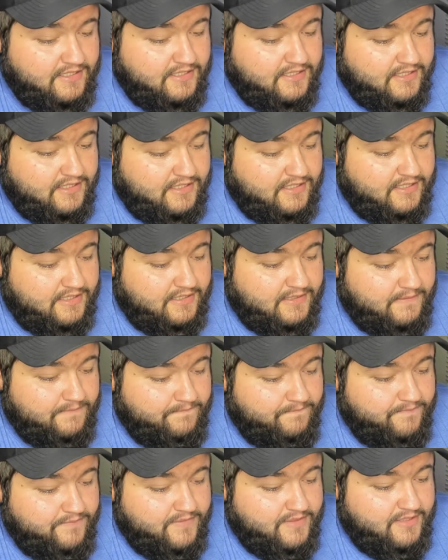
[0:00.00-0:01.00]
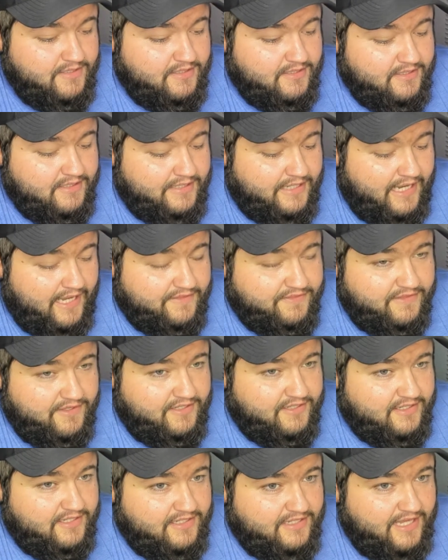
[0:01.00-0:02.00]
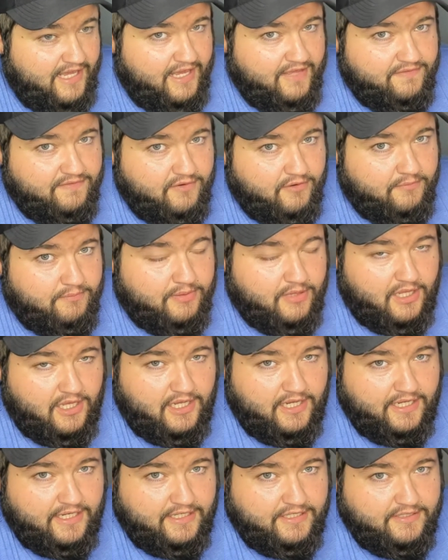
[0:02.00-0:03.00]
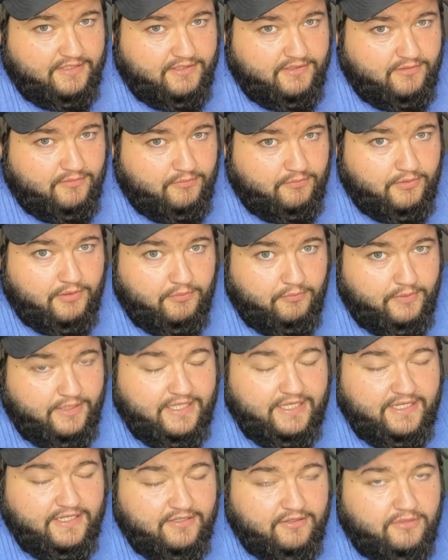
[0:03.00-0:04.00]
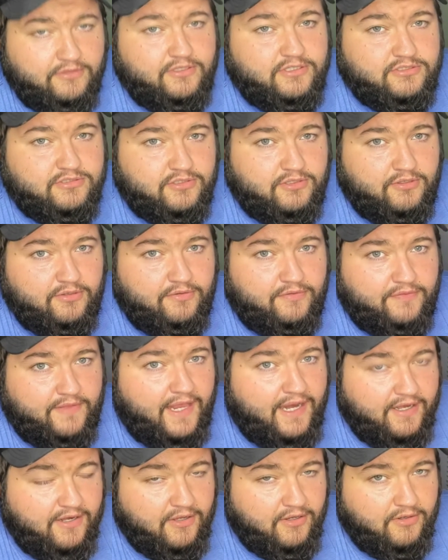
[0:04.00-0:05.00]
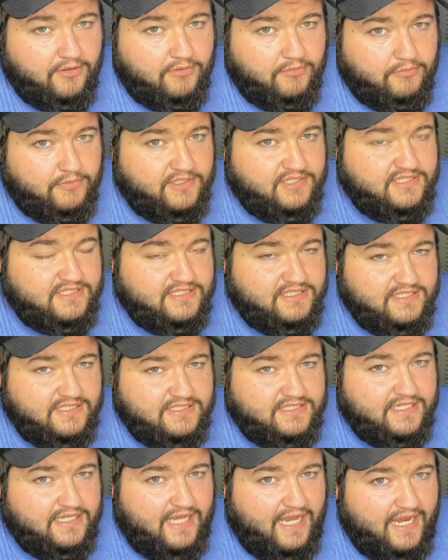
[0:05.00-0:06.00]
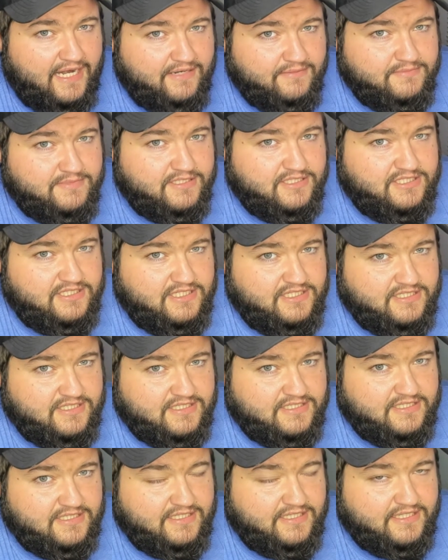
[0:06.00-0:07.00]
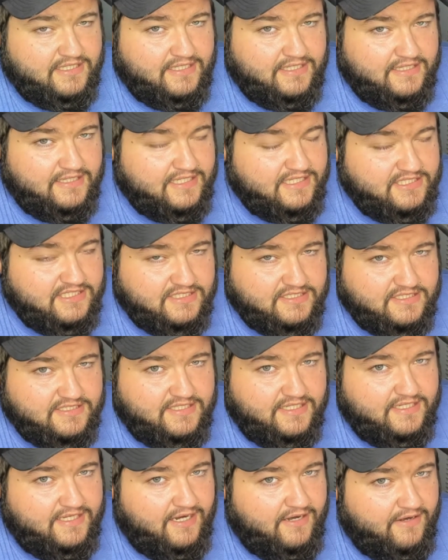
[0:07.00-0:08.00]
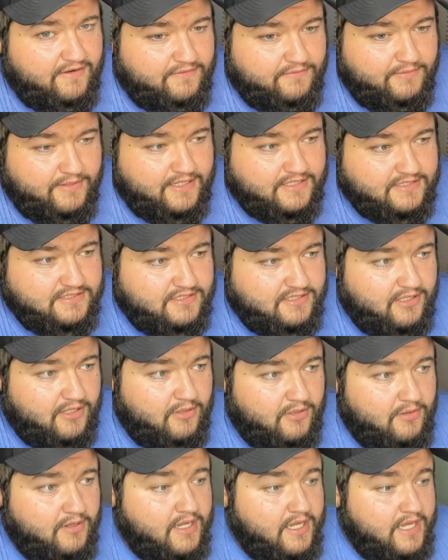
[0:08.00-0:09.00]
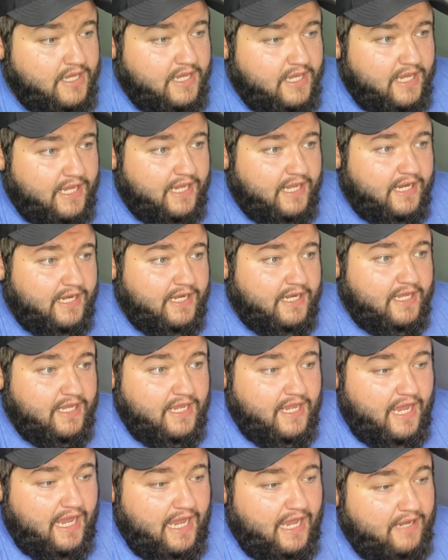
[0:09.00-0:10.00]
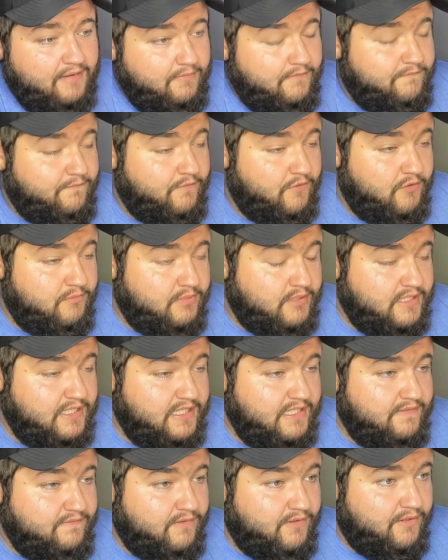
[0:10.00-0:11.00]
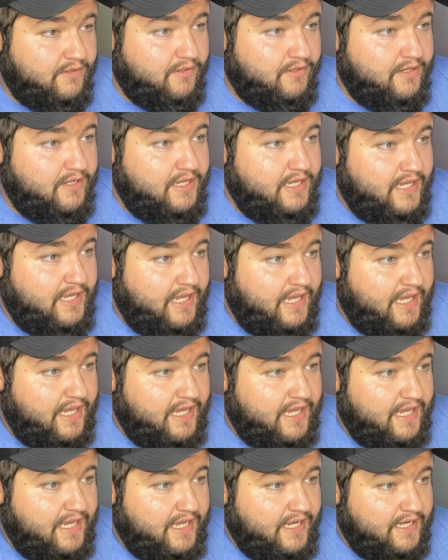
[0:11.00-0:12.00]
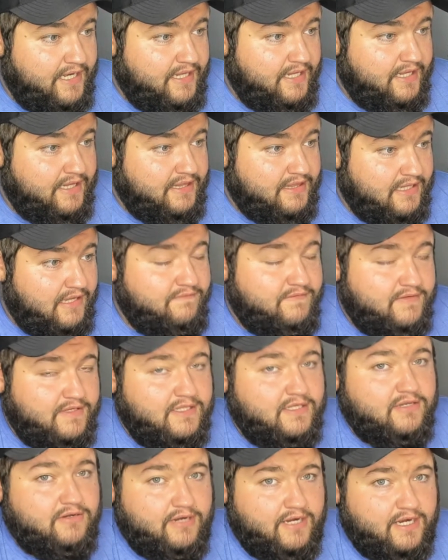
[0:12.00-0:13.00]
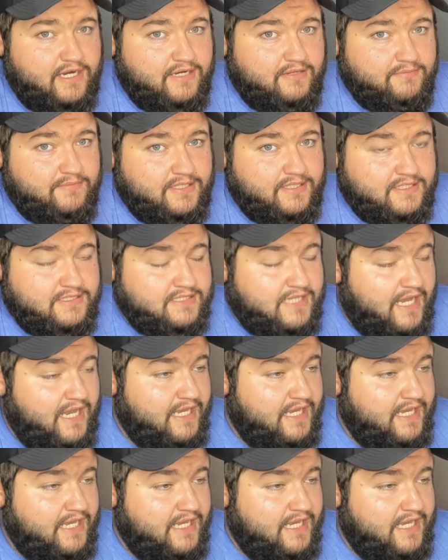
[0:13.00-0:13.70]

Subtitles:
At the end of the day, they're blind. We know the truth. They don't. We just need to guide them to Jesus, and let Jesus take care of the rest, And I'm a firm believer in loving your enemies.